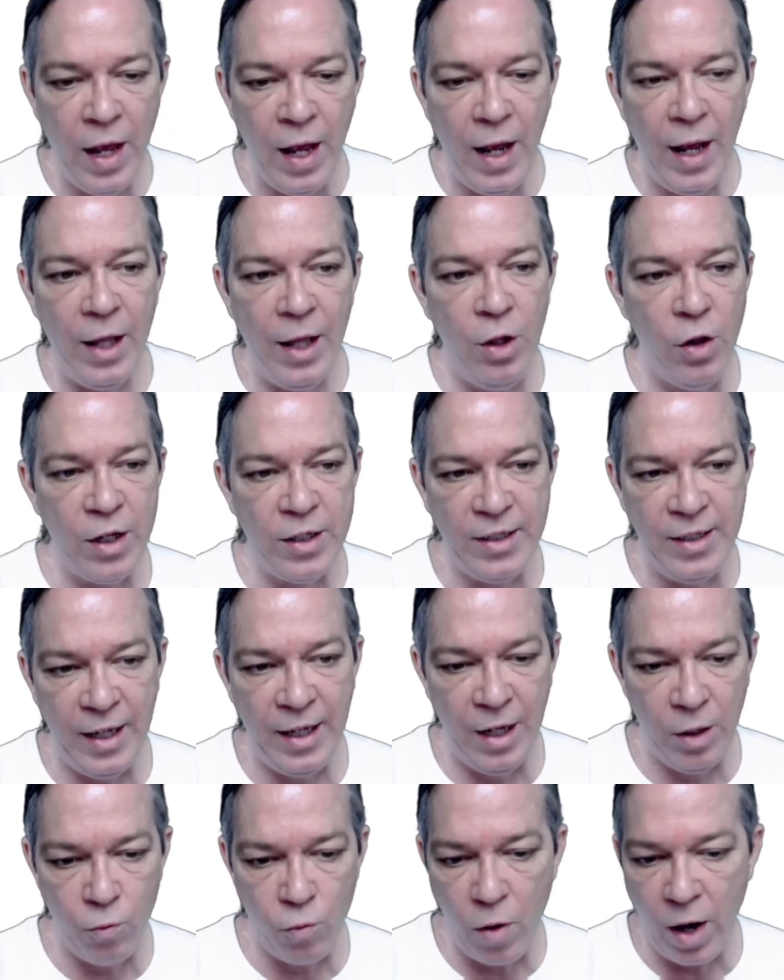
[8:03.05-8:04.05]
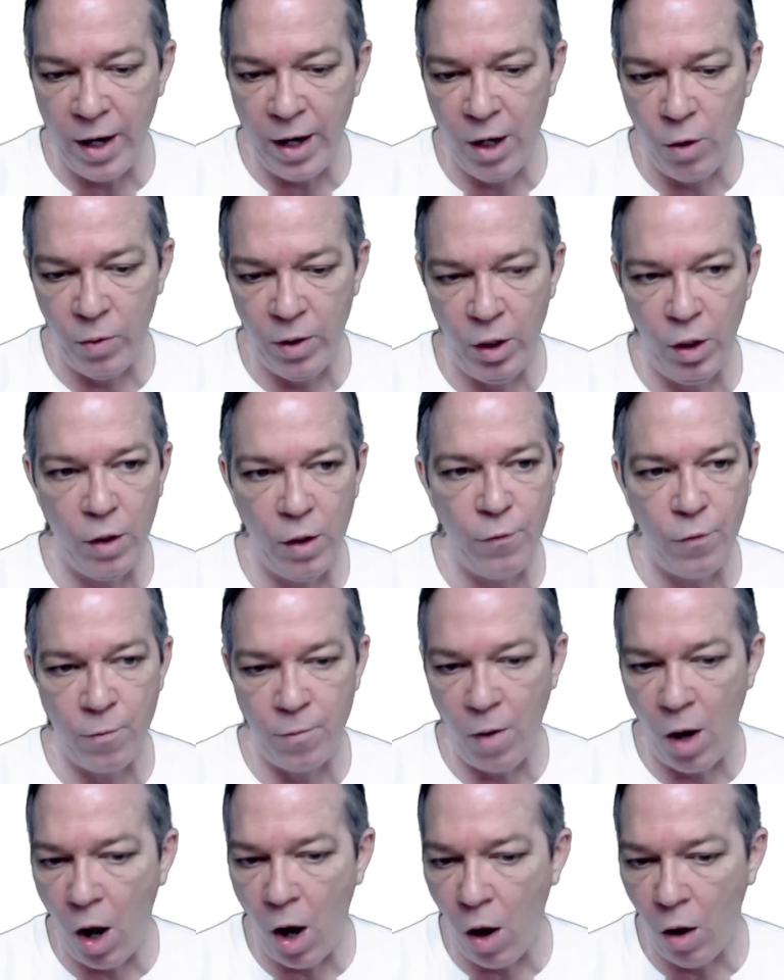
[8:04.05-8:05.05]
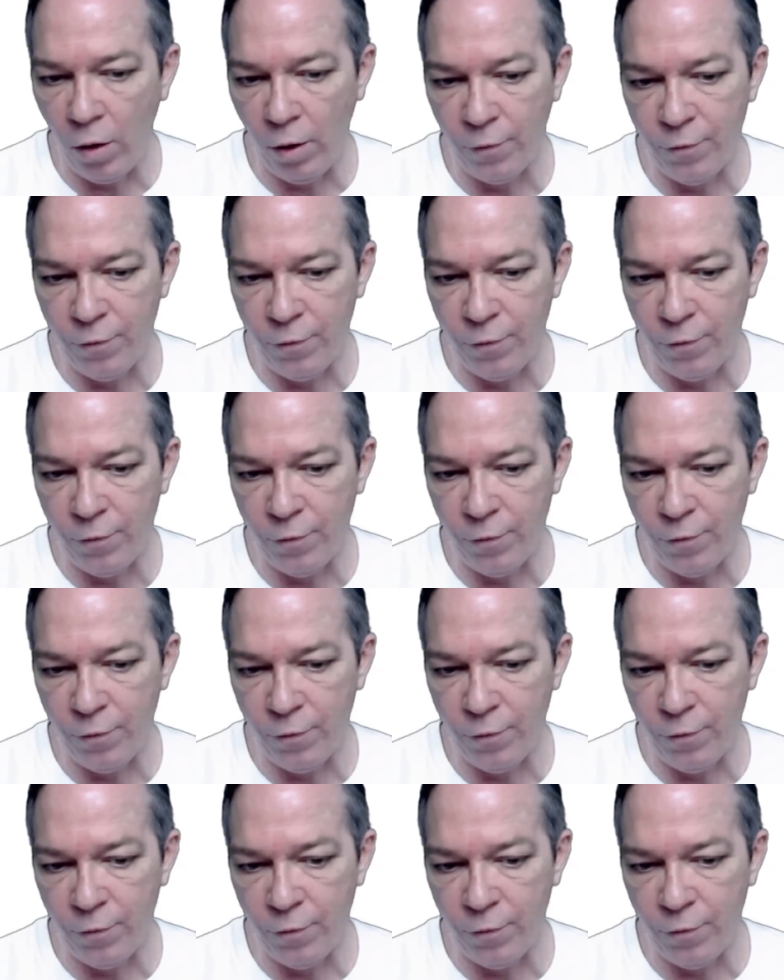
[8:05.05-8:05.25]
And you can see right here when you look from all of